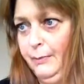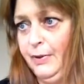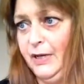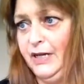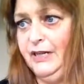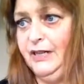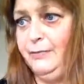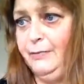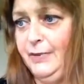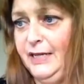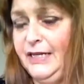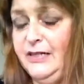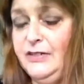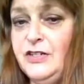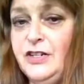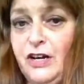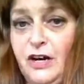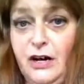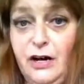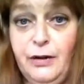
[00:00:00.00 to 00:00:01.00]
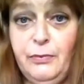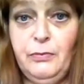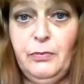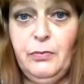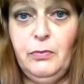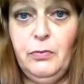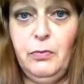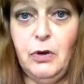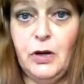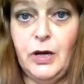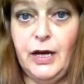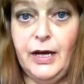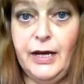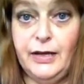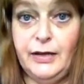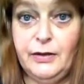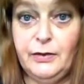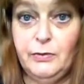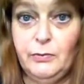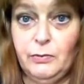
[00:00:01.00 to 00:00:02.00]
in the meantime, what
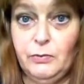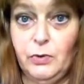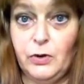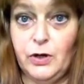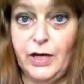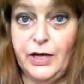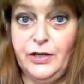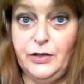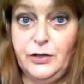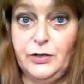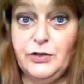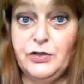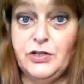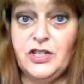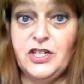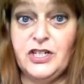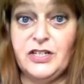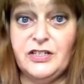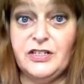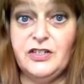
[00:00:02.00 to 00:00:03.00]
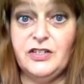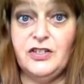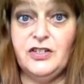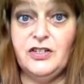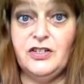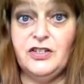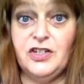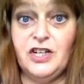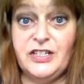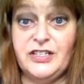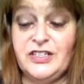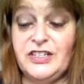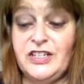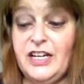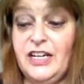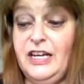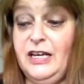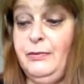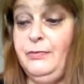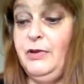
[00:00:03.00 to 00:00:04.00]
I use just to
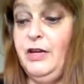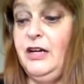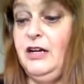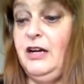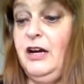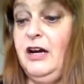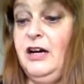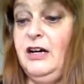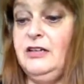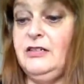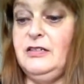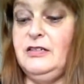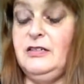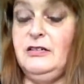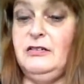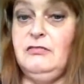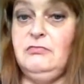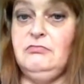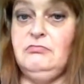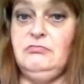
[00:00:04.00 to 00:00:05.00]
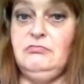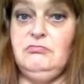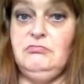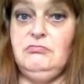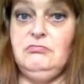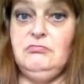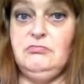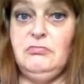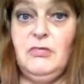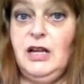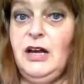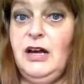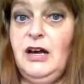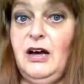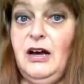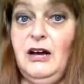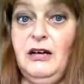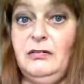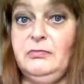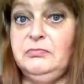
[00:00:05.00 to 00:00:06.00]
keep the glass
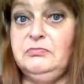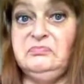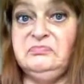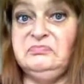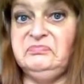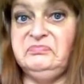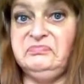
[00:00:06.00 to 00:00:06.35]
as